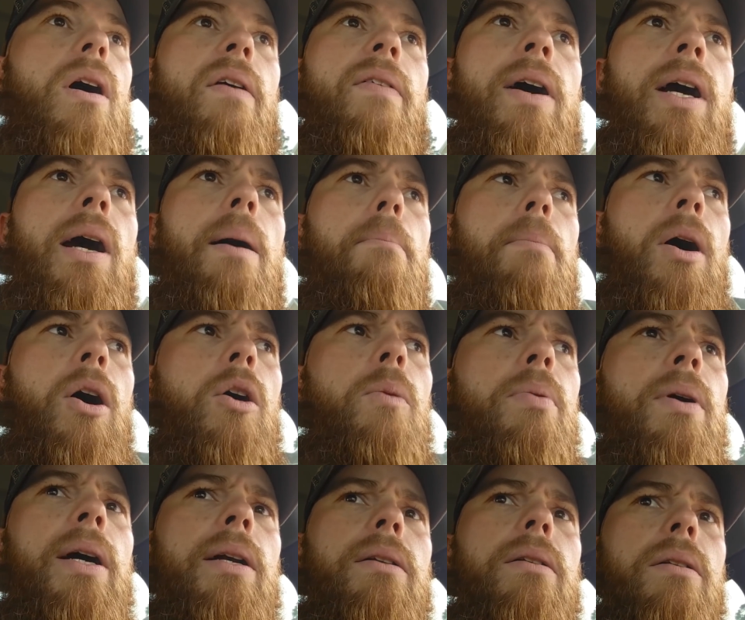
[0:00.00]
Have I got ball
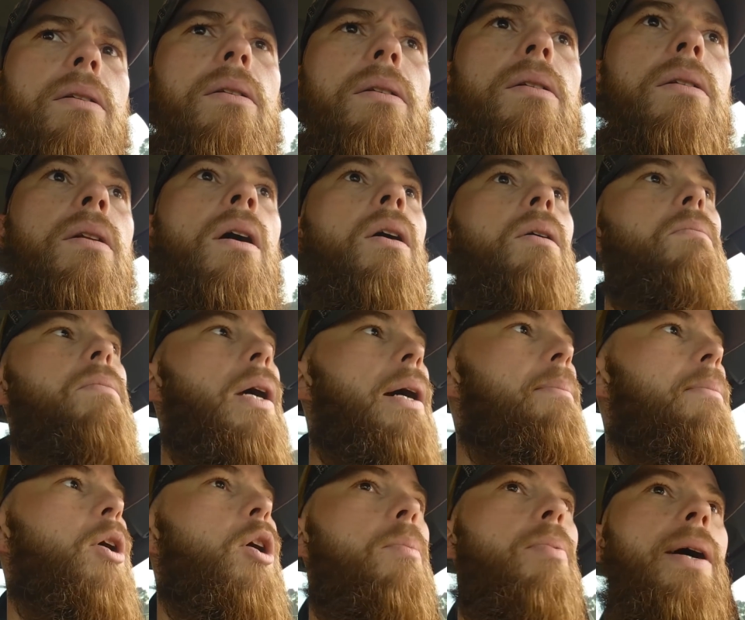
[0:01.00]
practice? No,
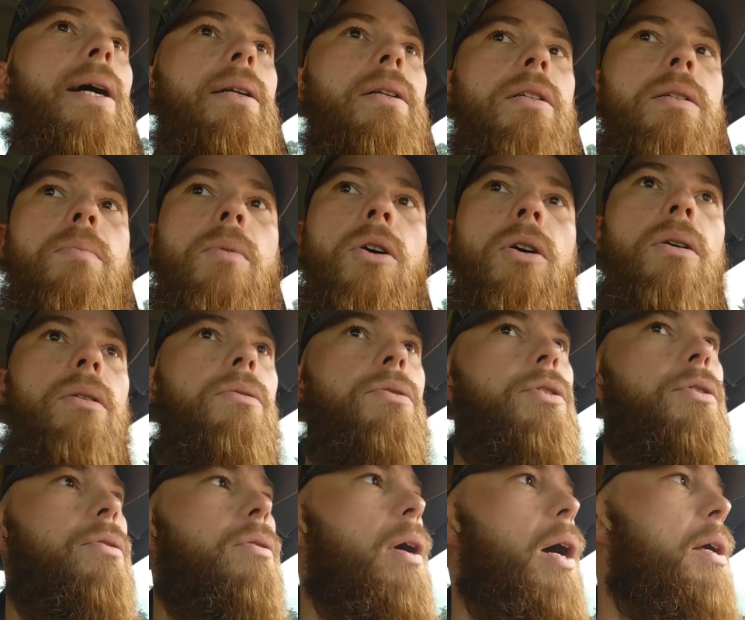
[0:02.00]
got ball practice tomorrow.
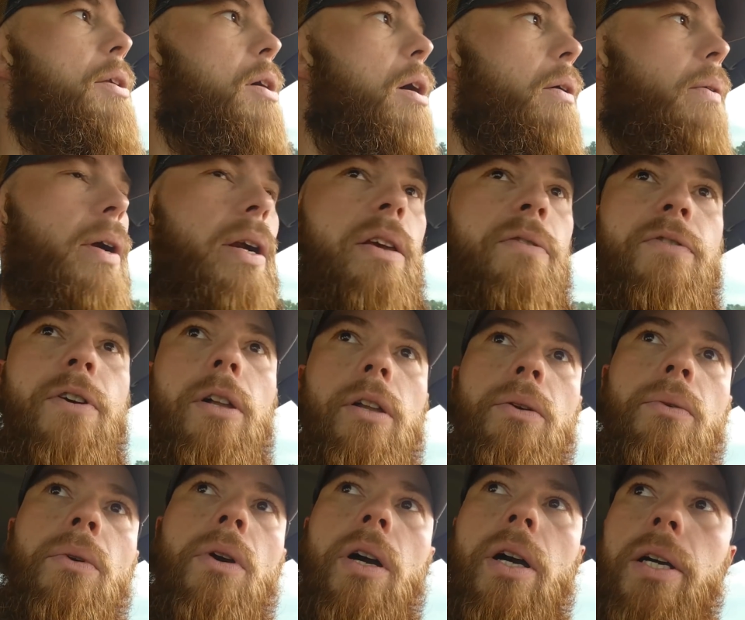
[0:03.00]
I was already
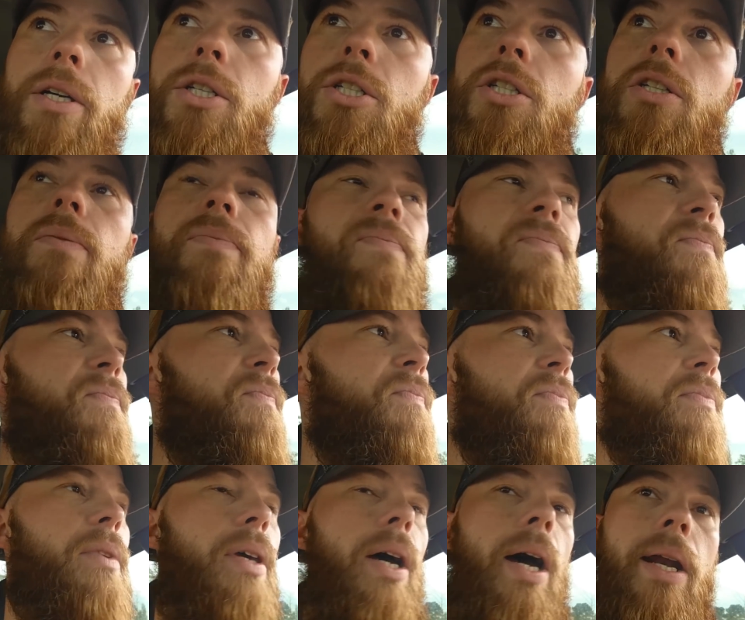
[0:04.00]
feeling rushed.
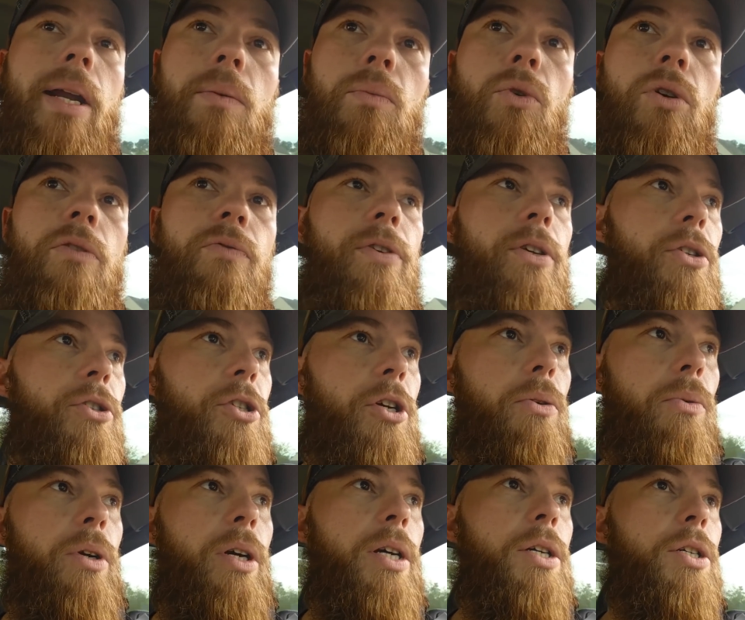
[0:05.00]
I didn't want to feel
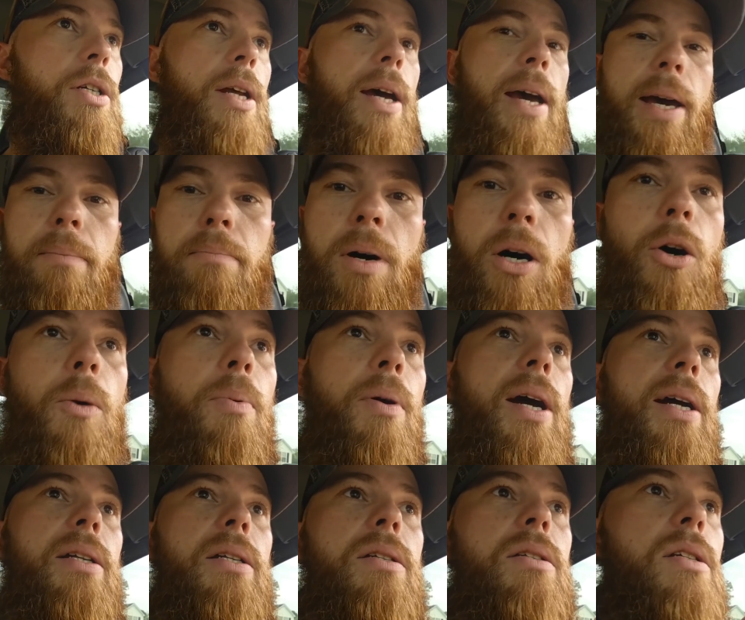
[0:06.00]
so rested. I had ball
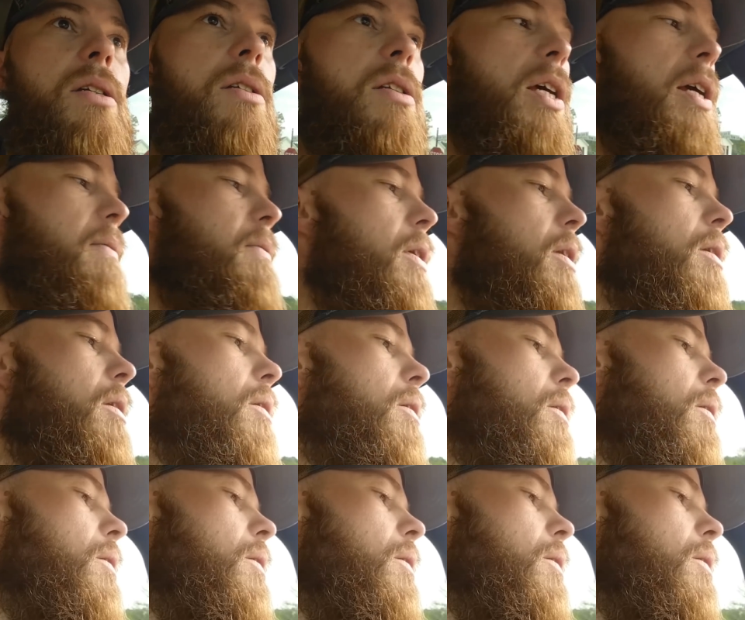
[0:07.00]
practice this evening.